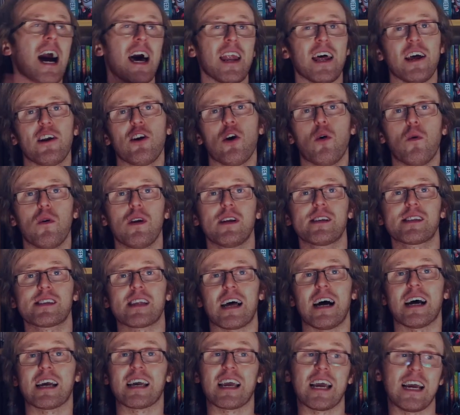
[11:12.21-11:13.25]
And I don't want to
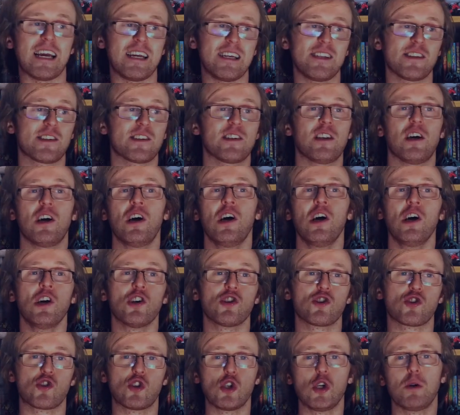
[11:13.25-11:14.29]
start getting into the
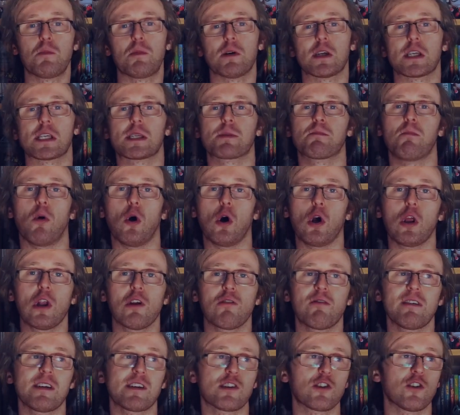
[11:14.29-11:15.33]
super
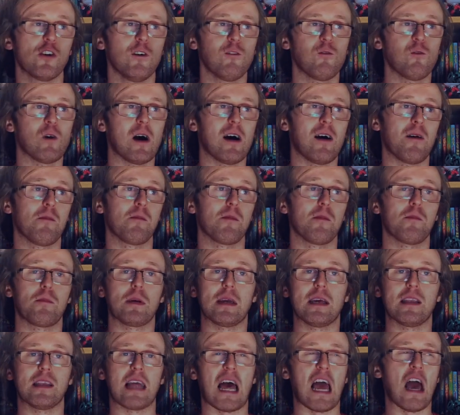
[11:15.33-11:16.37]
spoilery stuff where I'm
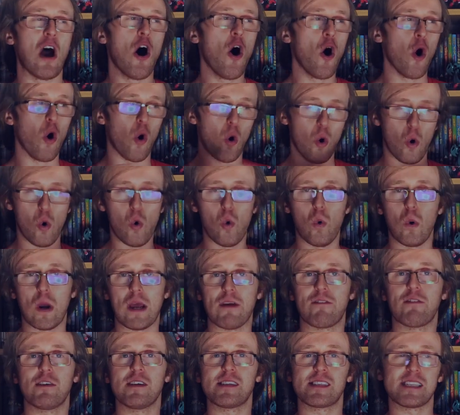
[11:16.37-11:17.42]
being like, oh,
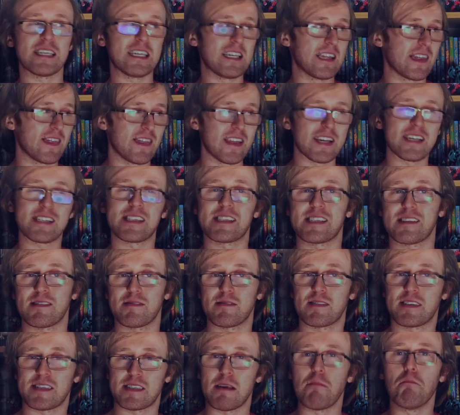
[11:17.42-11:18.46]
if you see this
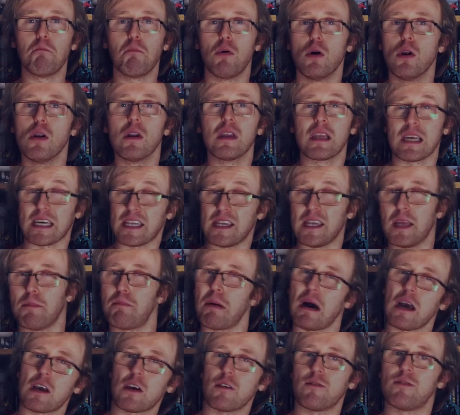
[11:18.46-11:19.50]
symbol in the
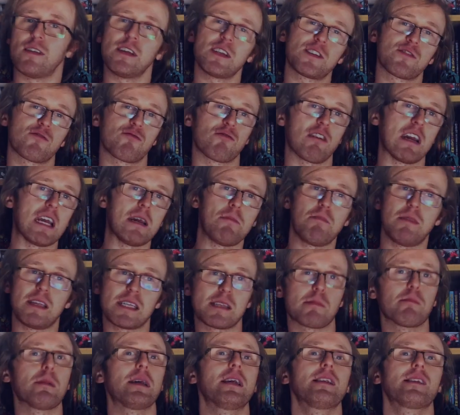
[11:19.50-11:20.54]
back of this frame,
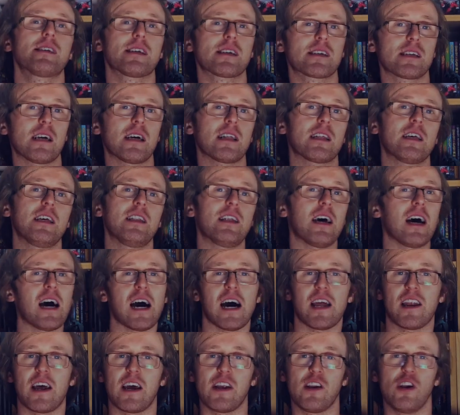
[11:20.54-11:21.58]
this means exactly that,
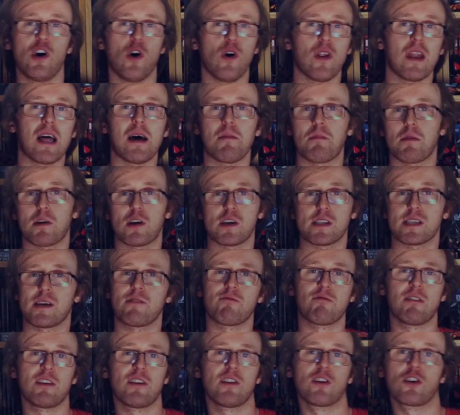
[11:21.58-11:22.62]
and I know that because I've
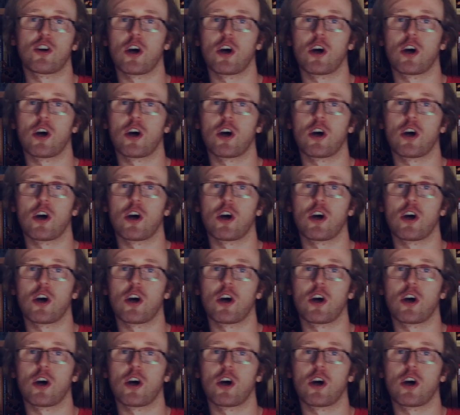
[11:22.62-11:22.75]
read the